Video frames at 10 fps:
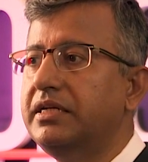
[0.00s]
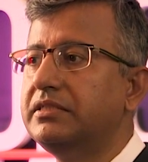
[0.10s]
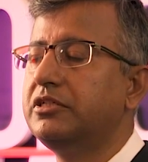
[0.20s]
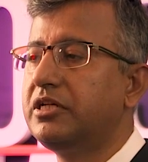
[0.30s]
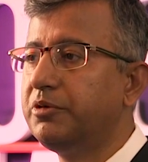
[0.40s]
a
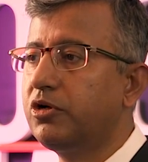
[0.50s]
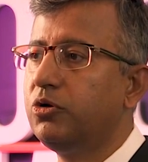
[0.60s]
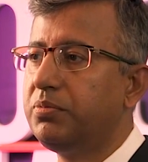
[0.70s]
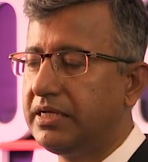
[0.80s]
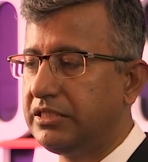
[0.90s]
laser
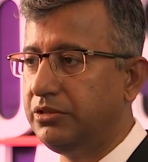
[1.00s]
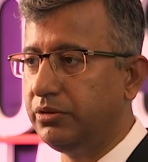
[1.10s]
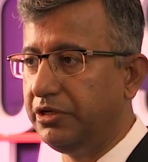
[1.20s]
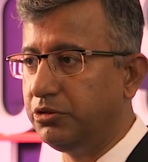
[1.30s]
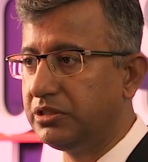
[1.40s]
trabeculoplasty to
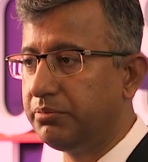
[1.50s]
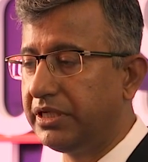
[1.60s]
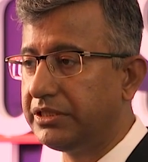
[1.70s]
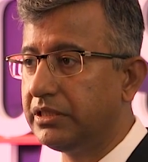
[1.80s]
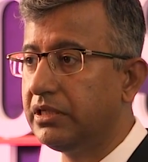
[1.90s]
reduce the
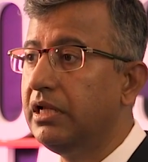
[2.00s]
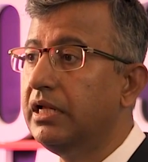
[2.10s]
pressure.